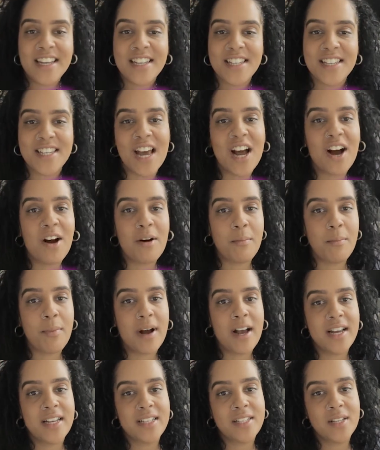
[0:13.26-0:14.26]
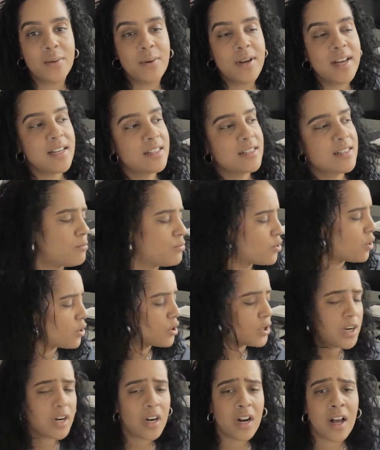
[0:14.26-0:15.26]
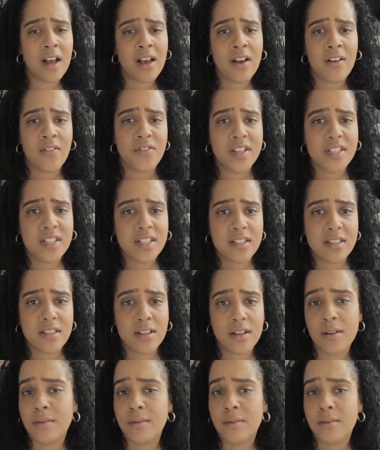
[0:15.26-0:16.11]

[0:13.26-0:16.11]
set up my 808s. I'm not gonna lie, this is